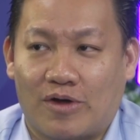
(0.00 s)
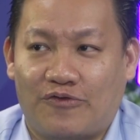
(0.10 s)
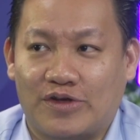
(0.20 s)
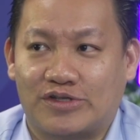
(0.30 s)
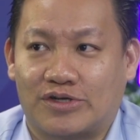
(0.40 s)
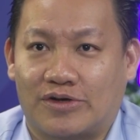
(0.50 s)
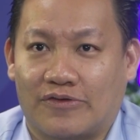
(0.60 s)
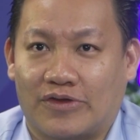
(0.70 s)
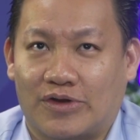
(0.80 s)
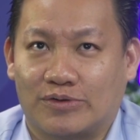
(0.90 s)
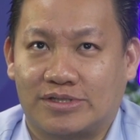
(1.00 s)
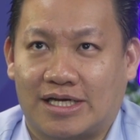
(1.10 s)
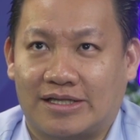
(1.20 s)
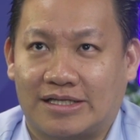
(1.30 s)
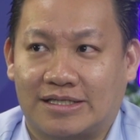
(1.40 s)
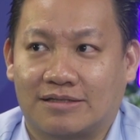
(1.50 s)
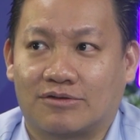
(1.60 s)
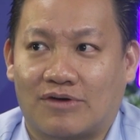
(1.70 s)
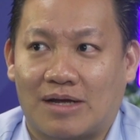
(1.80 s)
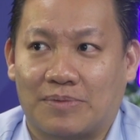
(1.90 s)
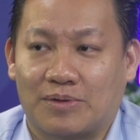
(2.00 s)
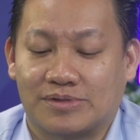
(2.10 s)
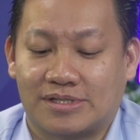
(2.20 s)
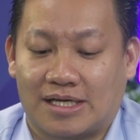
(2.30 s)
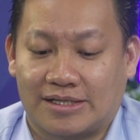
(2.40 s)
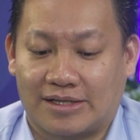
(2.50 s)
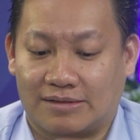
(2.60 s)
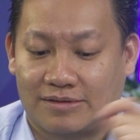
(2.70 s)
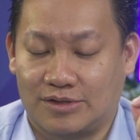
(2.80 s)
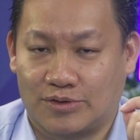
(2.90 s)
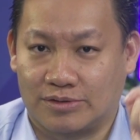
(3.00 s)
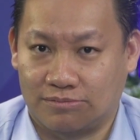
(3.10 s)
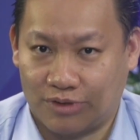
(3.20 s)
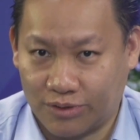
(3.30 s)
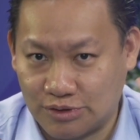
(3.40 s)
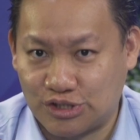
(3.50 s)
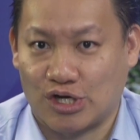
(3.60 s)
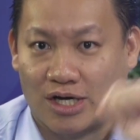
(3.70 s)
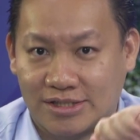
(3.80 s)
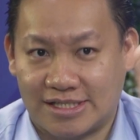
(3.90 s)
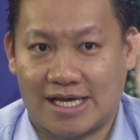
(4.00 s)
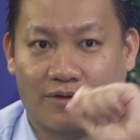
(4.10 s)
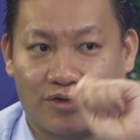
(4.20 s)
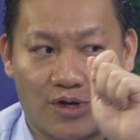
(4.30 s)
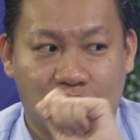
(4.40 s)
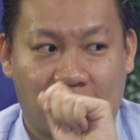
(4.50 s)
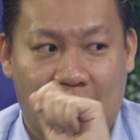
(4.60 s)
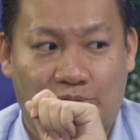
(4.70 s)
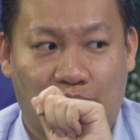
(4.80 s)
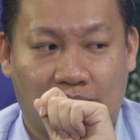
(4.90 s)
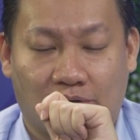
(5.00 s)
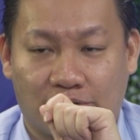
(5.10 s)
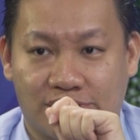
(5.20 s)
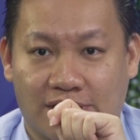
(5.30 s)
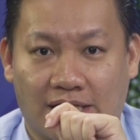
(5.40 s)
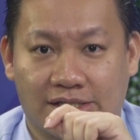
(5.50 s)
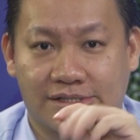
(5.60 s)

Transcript: feature of the Note 10 that did grab me was the idea that you can jot down notes handwritten on your stylus,